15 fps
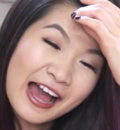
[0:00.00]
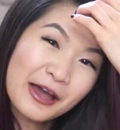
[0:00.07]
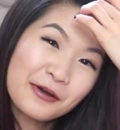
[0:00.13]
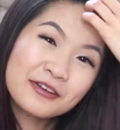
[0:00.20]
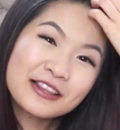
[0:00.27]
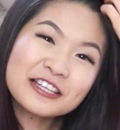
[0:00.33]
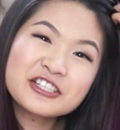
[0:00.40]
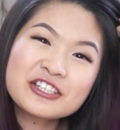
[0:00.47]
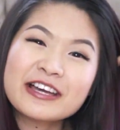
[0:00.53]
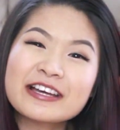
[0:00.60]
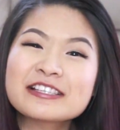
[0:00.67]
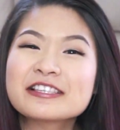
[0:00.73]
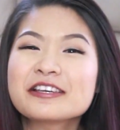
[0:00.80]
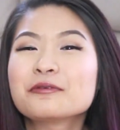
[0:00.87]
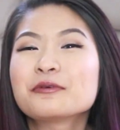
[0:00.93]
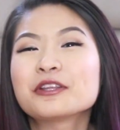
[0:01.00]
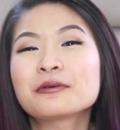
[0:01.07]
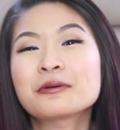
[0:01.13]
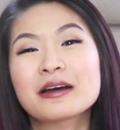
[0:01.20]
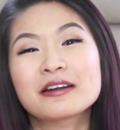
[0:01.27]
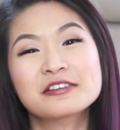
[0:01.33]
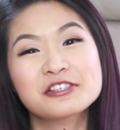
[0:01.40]
I will let you guys know what
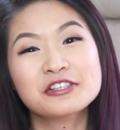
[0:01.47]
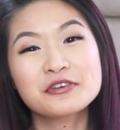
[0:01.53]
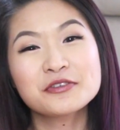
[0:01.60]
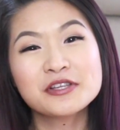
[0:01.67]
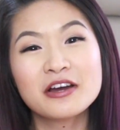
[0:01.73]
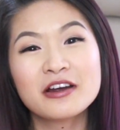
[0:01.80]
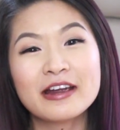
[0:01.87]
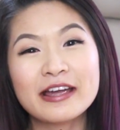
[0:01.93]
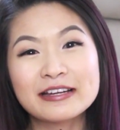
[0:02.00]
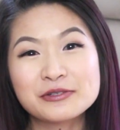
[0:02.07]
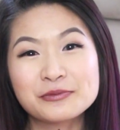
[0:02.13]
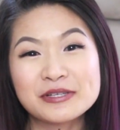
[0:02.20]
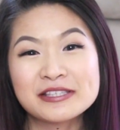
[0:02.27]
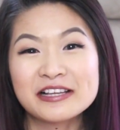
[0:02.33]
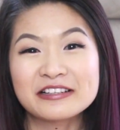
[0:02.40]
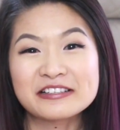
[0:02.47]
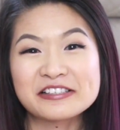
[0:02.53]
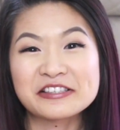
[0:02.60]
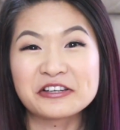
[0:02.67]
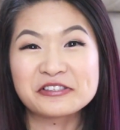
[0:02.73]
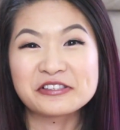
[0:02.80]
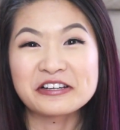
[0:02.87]
products those are and what
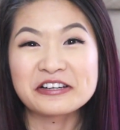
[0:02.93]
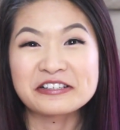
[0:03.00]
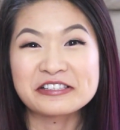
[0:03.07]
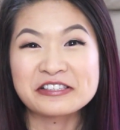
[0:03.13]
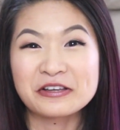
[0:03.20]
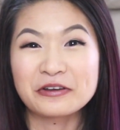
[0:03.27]
sellers those are,